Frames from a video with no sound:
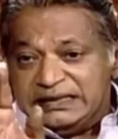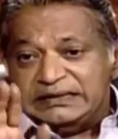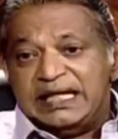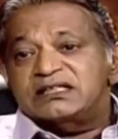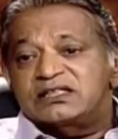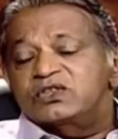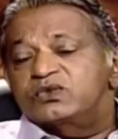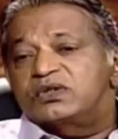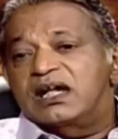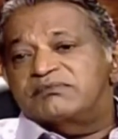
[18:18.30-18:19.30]
That new
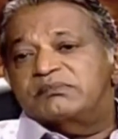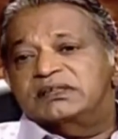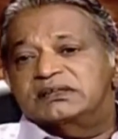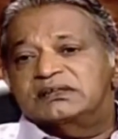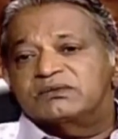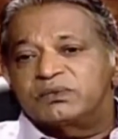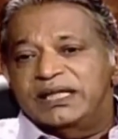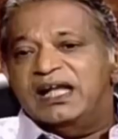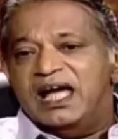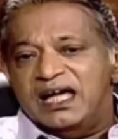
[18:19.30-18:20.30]
government
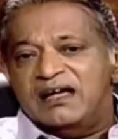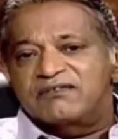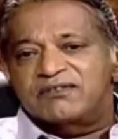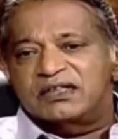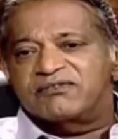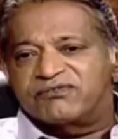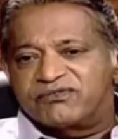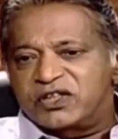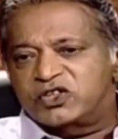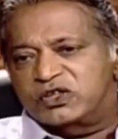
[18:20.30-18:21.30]
will have a
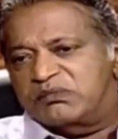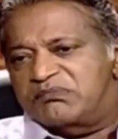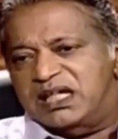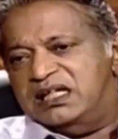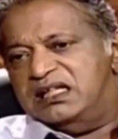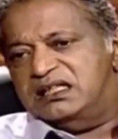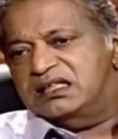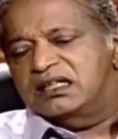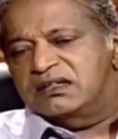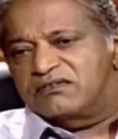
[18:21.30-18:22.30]
fresh mandate
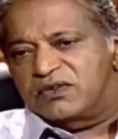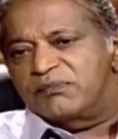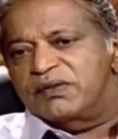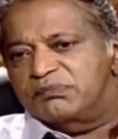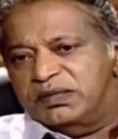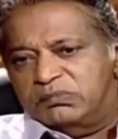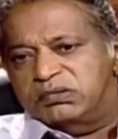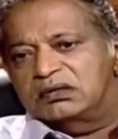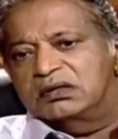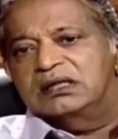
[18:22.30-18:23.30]
from the
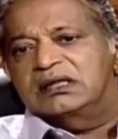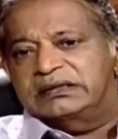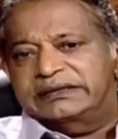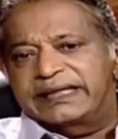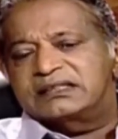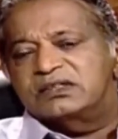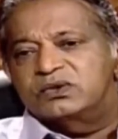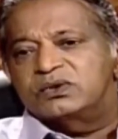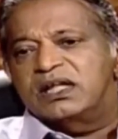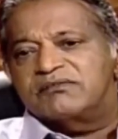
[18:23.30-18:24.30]
people. That
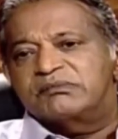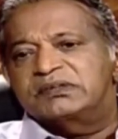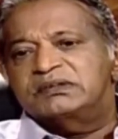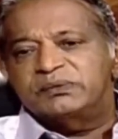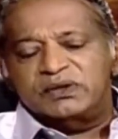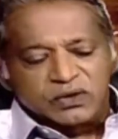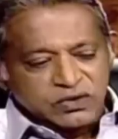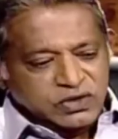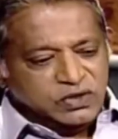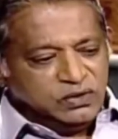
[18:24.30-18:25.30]
new government will
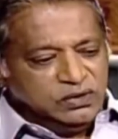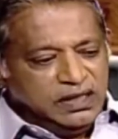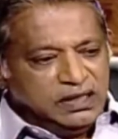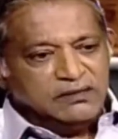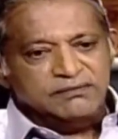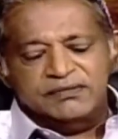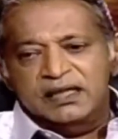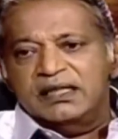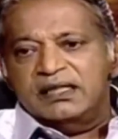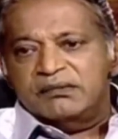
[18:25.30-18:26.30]
also have
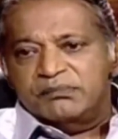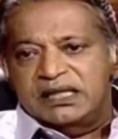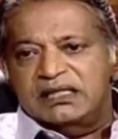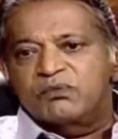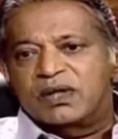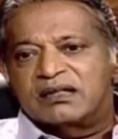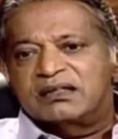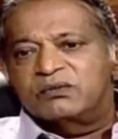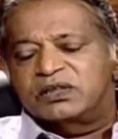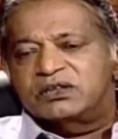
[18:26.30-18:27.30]
been one
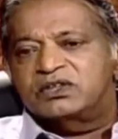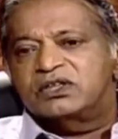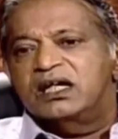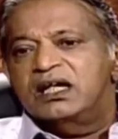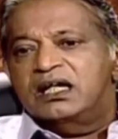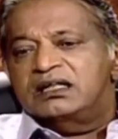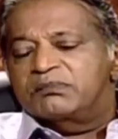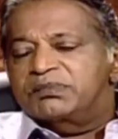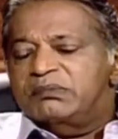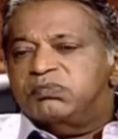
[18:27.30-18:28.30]
in which the
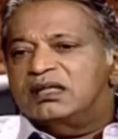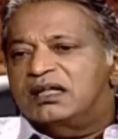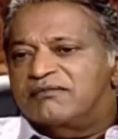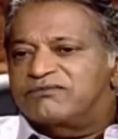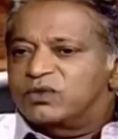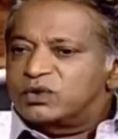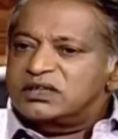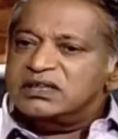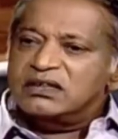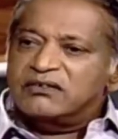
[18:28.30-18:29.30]
people have
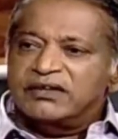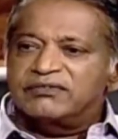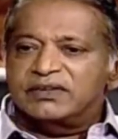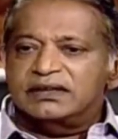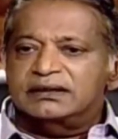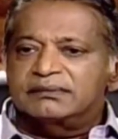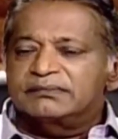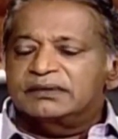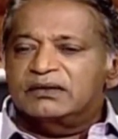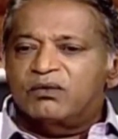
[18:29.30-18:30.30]
voted in a referendum
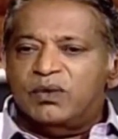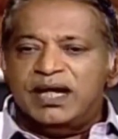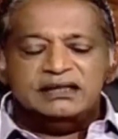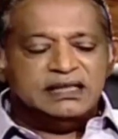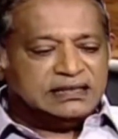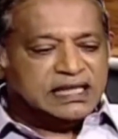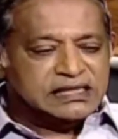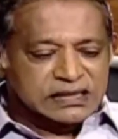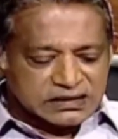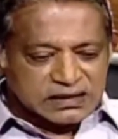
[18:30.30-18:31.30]
where they say,
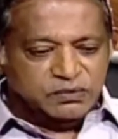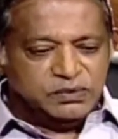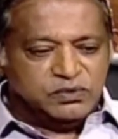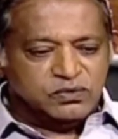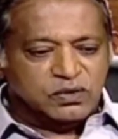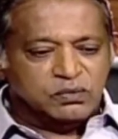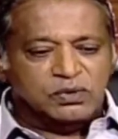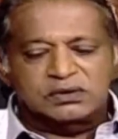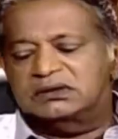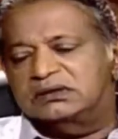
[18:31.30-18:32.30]
yes, we do not
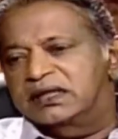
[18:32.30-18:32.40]
want the